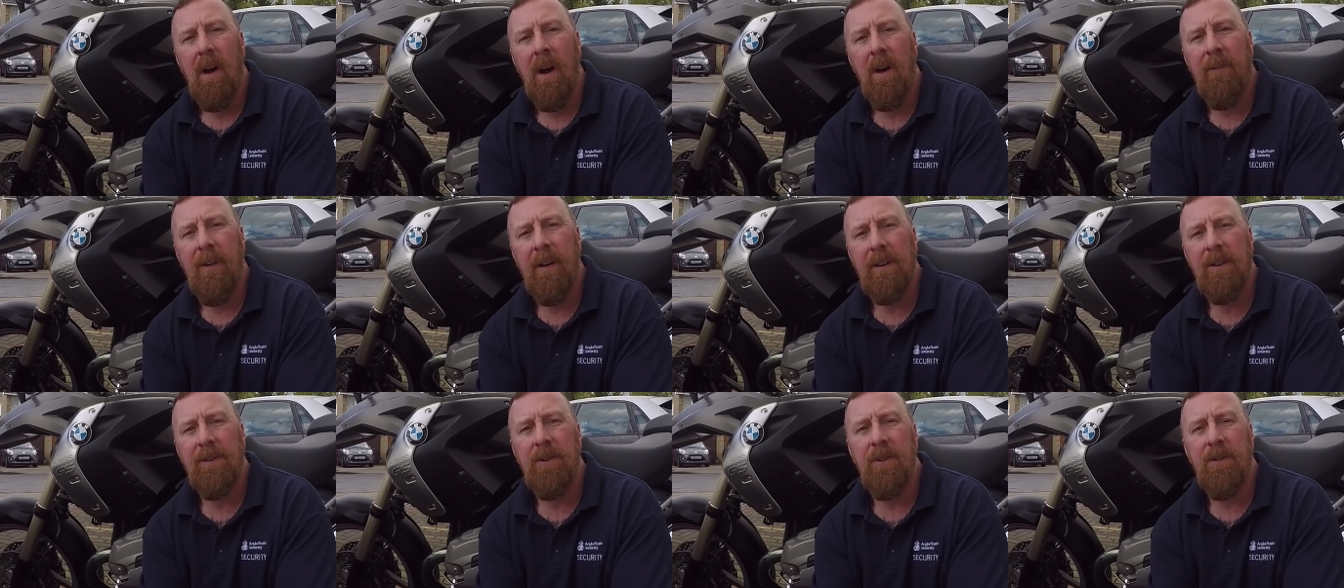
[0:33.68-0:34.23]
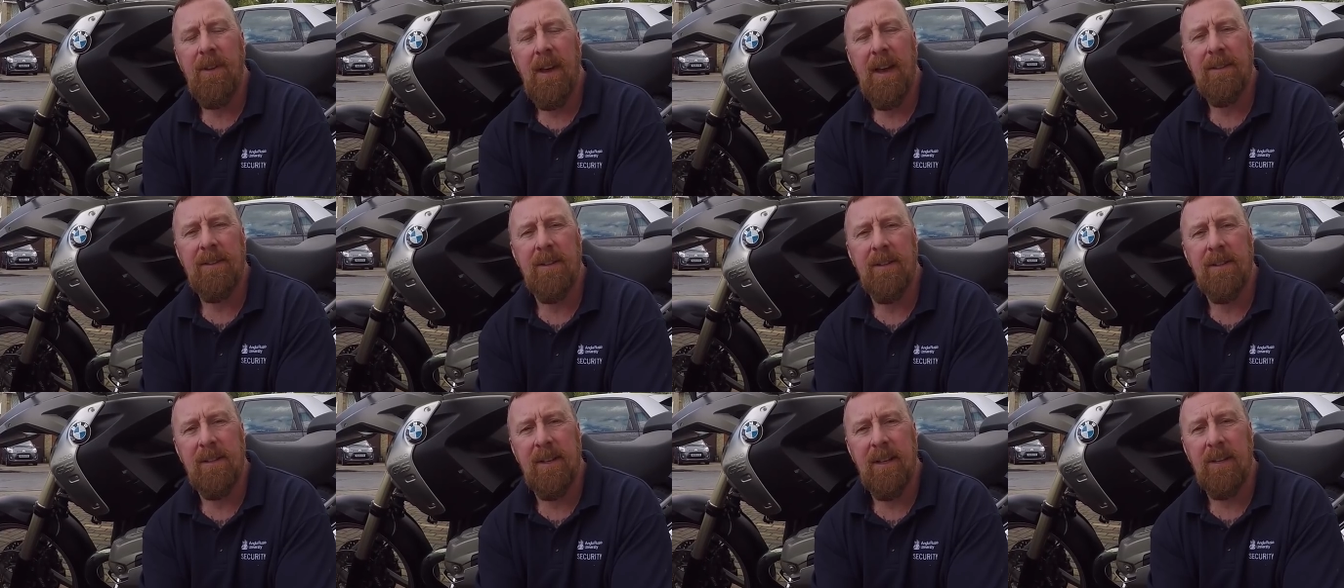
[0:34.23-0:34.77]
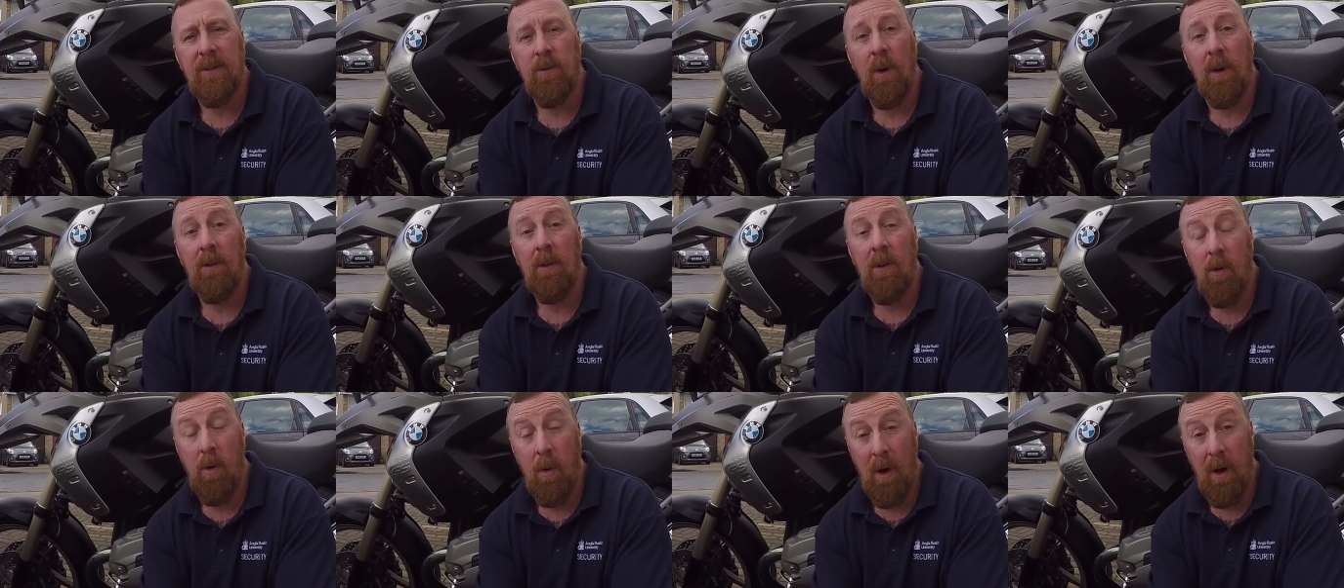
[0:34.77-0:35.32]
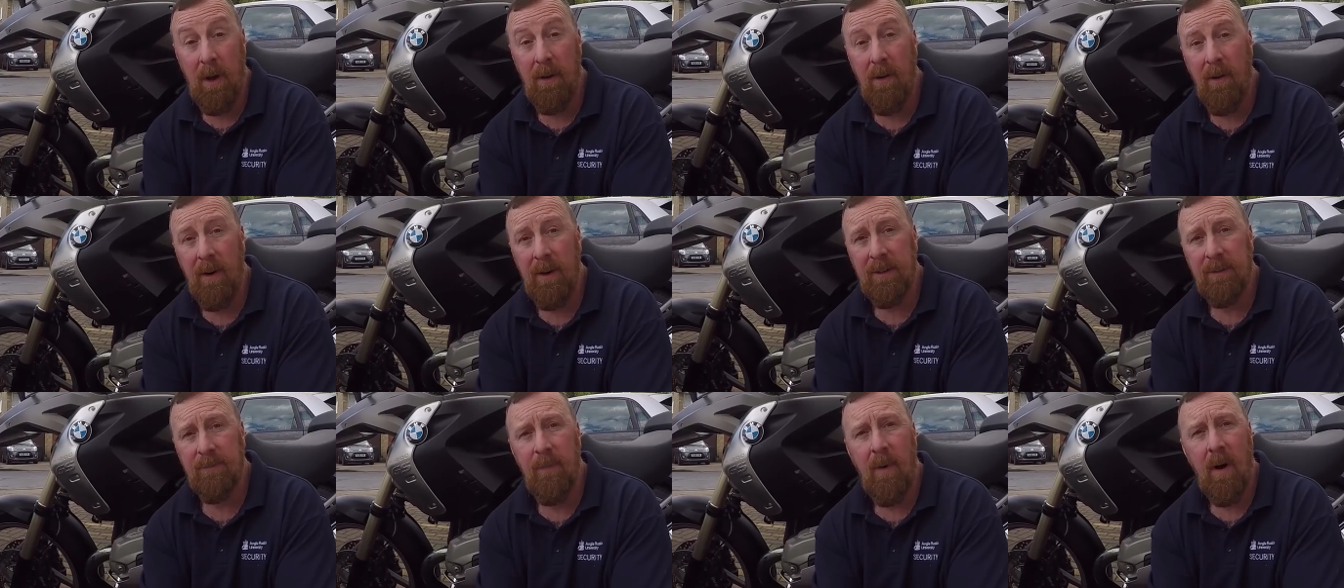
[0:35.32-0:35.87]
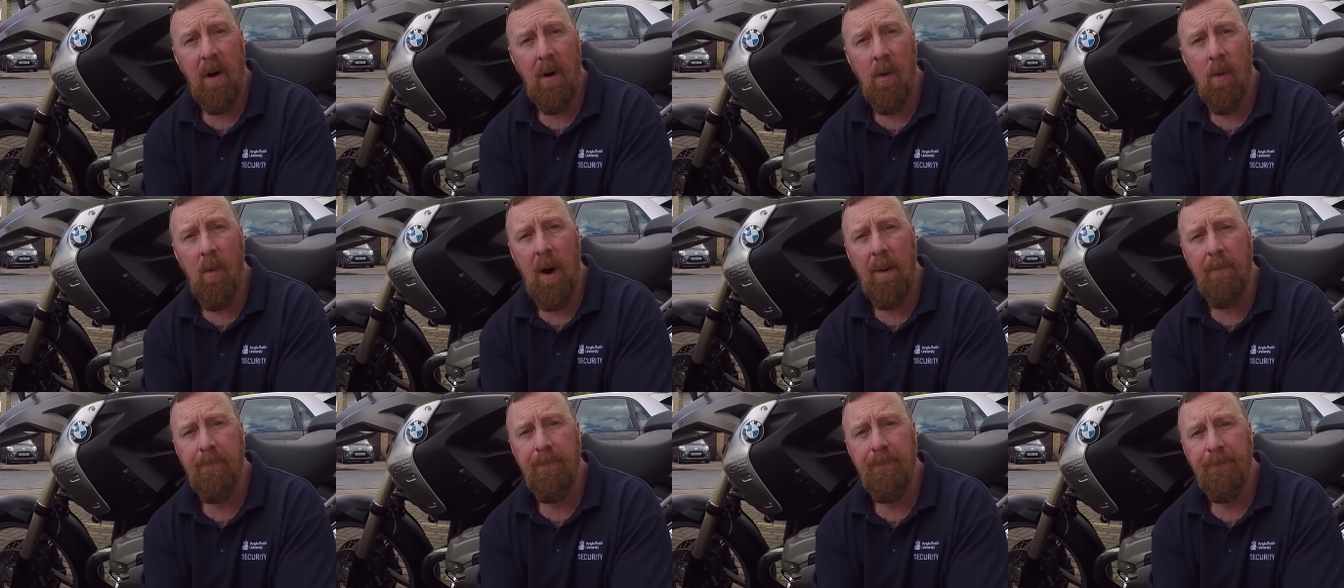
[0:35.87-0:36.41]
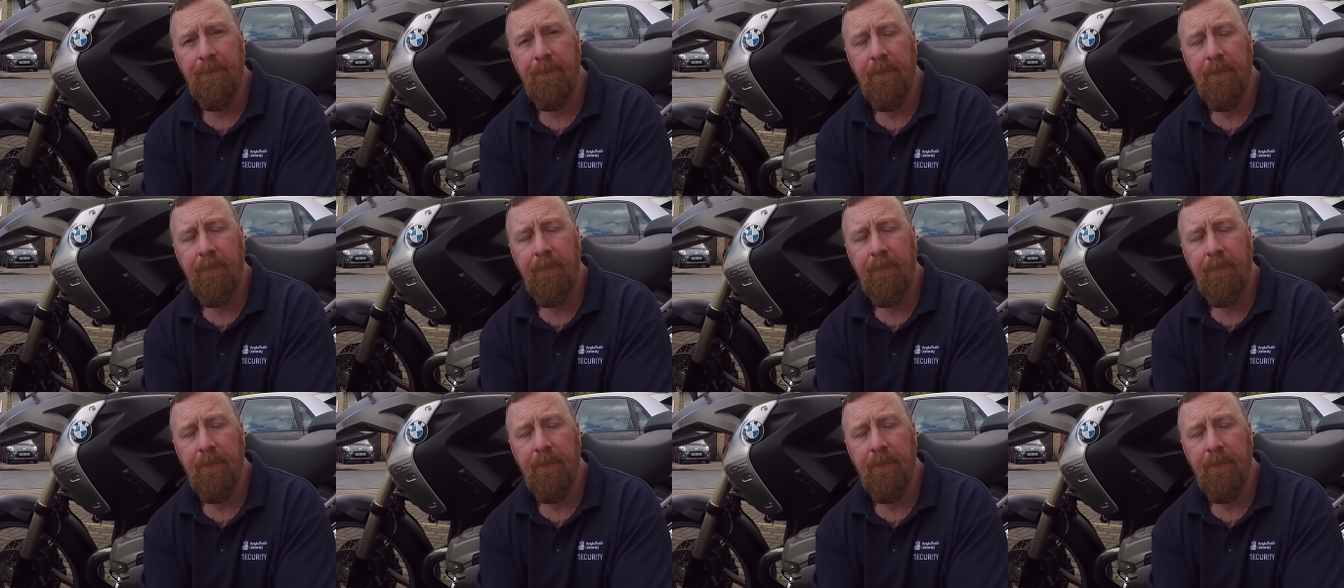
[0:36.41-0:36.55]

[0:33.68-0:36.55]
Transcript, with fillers: I found the 2006 one quite nice, Mark 1,